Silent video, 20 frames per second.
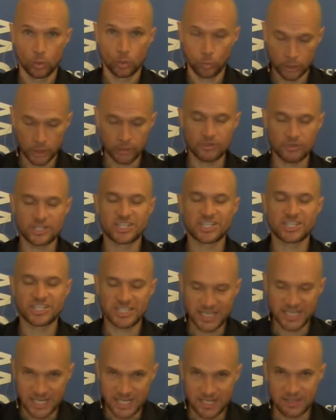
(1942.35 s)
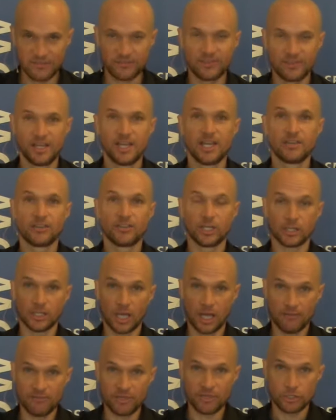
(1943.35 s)
We're going to receive the
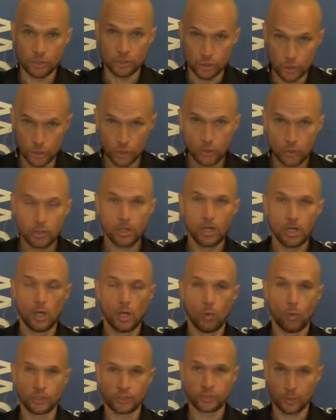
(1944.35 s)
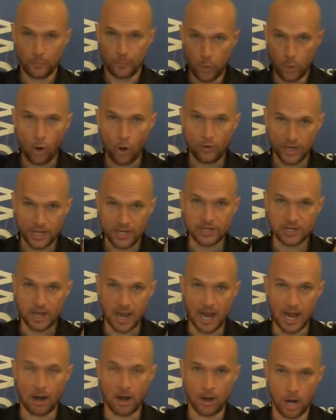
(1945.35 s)
love that You want to pour into
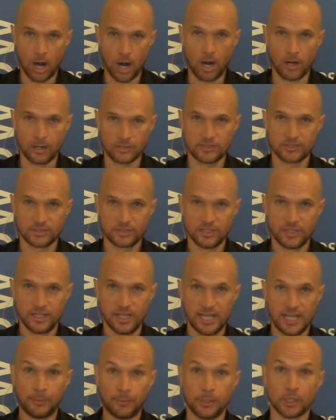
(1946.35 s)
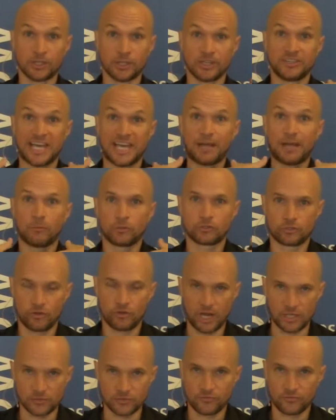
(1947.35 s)
our hearts. And we know that that will
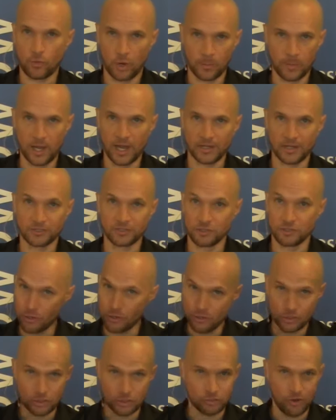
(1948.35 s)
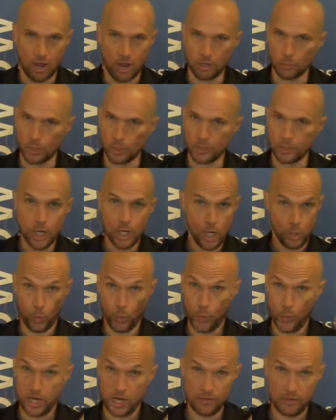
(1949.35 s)
transform us. You're the strong one.
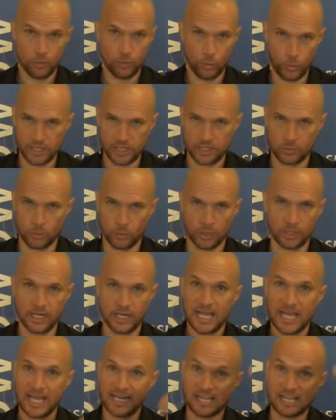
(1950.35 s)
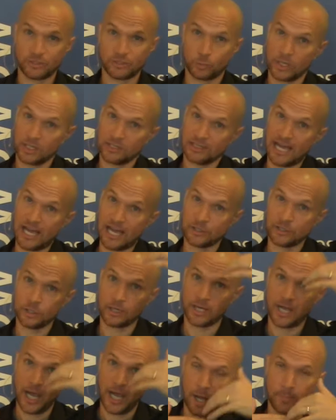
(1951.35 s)
We're the weak one. And as we allow You
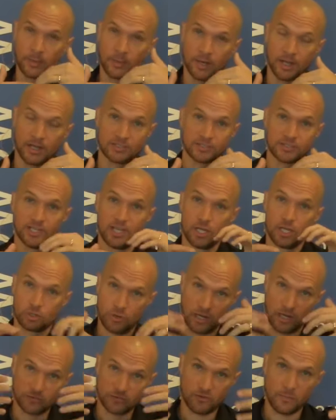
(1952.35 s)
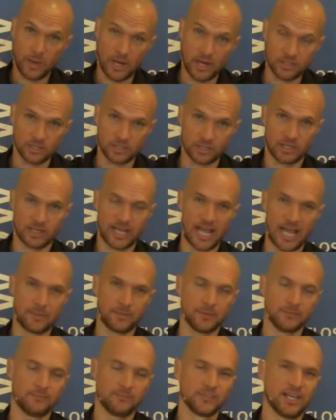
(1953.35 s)
to help us, transformation can
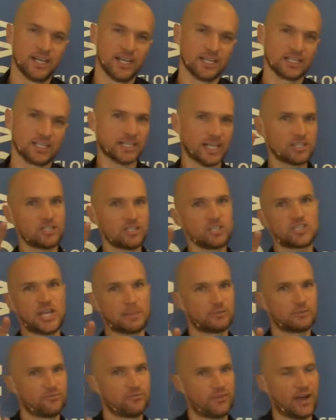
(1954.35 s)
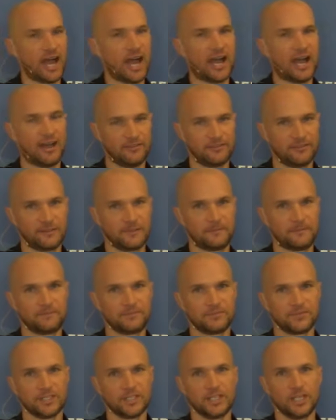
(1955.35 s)
happen. In Galatians chapter 5,
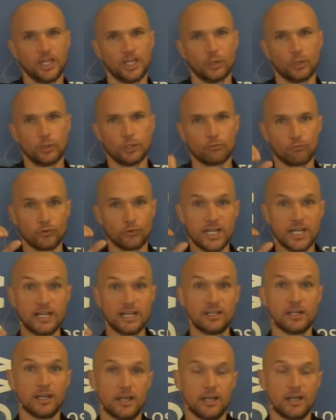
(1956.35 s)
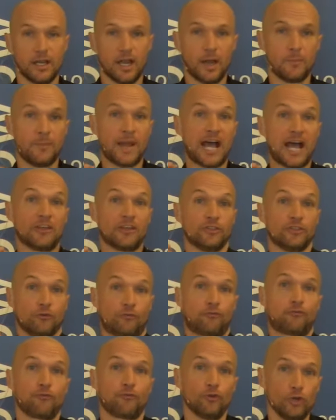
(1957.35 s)
we read about the
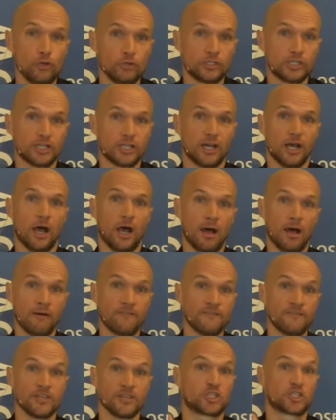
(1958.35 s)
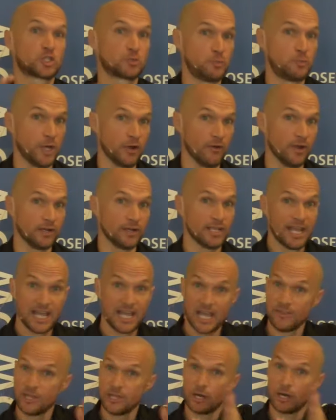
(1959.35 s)
fruit of the Spirit.
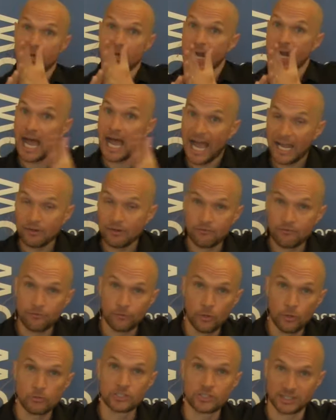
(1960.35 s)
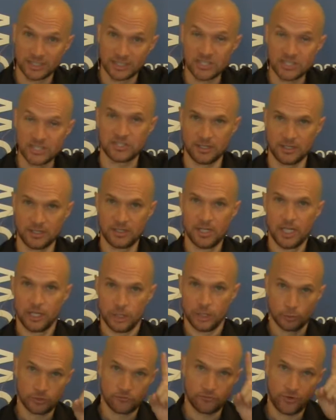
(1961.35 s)
And there are nine fruits listed.
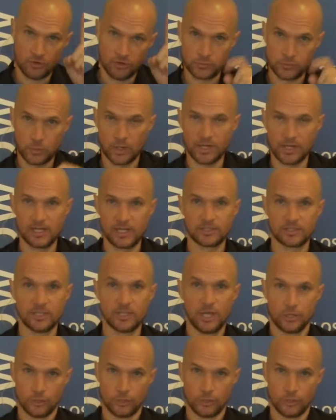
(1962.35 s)
You know what the first one is?